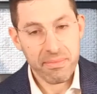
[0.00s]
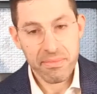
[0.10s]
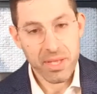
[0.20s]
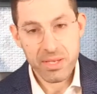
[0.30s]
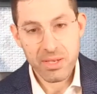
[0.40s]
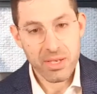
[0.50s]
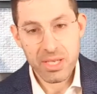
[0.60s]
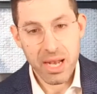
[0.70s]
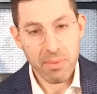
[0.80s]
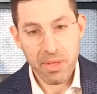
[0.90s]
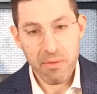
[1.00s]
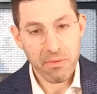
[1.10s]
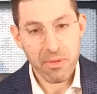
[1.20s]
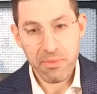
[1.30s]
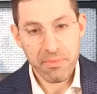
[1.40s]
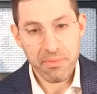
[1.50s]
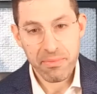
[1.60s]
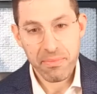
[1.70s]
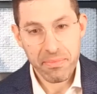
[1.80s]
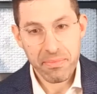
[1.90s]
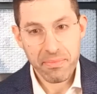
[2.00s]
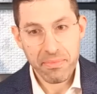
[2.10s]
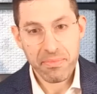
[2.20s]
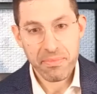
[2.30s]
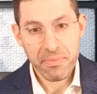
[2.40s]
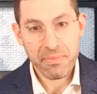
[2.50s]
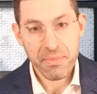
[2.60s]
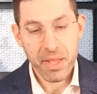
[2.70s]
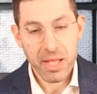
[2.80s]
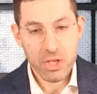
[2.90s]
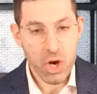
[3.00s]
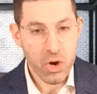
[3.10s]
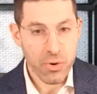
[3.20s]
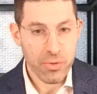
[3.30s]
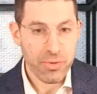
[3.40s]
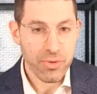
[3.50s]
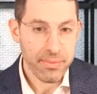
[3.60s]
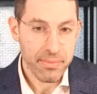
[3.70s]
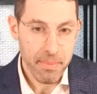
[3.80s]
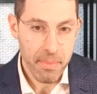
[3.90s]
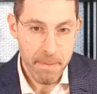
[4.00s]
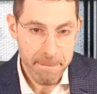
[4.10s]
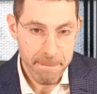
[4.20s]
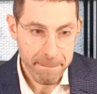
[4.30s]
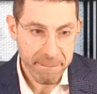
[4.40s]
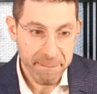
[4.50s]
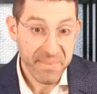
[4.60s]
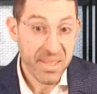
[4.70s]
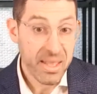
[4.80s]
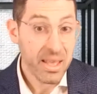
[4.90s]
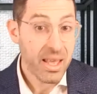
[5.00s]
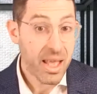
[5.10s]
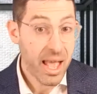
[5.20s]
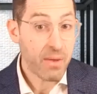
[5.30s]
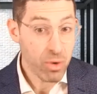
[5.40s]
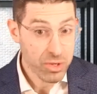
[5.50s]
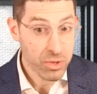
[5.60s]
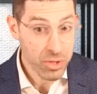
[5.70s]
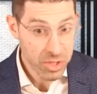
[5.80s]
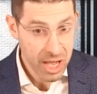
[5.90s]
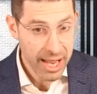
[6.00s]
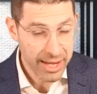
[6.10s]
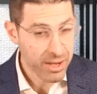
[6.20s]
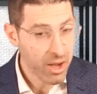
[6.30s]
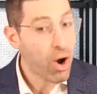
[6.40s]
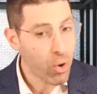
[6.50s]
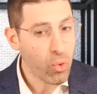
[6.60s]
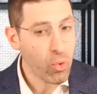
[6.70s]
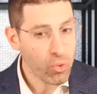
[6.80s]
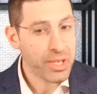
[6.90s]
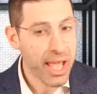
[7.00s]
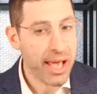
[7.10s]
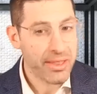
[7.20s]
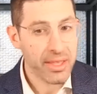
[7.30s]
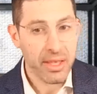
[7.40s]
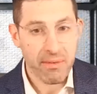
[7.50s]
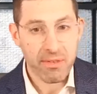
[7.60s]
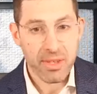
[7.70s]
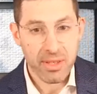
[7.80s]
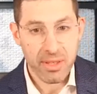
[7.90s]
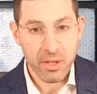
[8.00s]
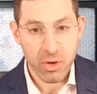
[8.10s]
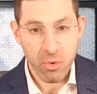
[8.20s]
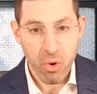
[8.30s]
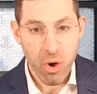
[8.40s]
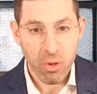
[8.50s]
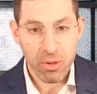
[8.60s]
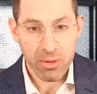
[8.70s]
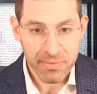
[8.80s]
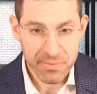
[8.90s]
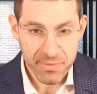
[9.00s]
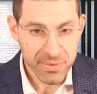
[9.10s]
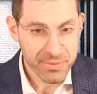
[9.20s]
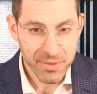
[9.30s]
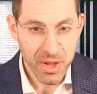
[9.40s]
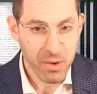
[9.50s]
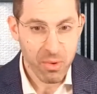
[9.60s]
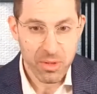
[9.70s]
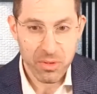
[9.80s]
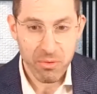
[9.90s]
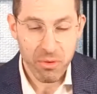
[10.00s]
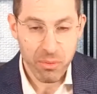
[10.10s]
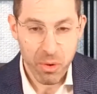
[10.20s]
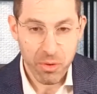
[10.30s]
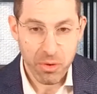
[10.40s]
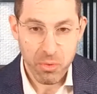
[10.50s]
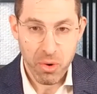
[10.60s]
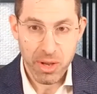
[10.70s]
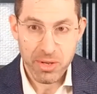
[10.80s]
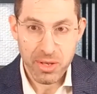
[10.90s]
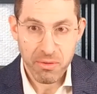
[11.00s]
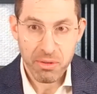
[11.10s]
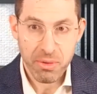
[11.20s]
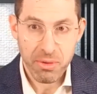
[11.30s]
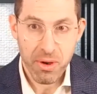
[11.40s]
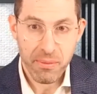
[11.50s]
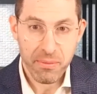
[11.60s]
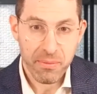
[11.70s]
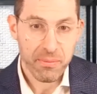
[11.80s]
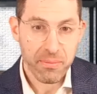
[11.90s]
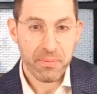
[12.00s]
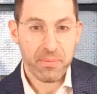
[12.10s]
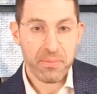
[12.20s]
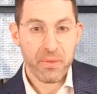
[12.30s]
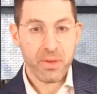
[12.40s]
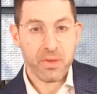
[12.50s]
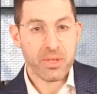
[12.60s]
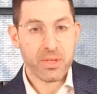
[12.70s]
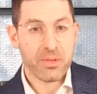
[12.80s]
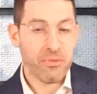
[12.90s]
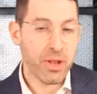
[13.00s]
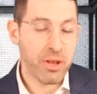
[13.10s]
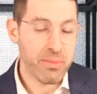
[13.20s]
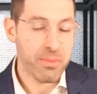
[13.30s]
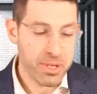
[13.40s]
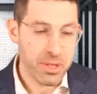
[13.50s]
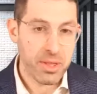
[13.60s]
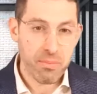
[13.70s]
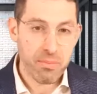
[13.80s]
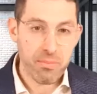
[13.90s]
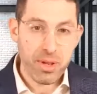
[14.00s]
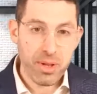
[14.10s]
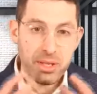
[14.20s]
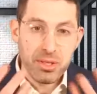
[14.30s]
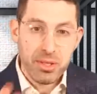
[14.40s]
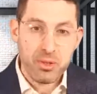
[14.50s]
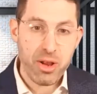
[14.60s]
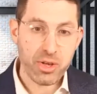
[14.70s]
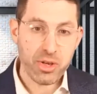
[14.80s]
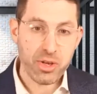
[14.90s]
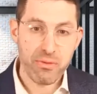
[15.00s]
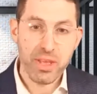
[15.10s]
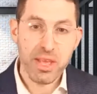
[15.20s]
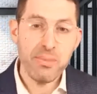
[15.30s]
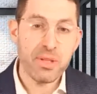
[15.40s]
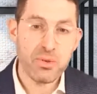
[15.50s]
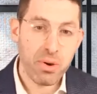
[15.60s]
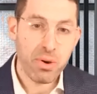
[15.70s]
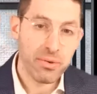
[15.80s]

It's not a gift. It's earned. And once you decide, oh yeah, the gifts continue to roll. God wants you free more than you want yourself to be free. Because freedom is the expression of Him in this world.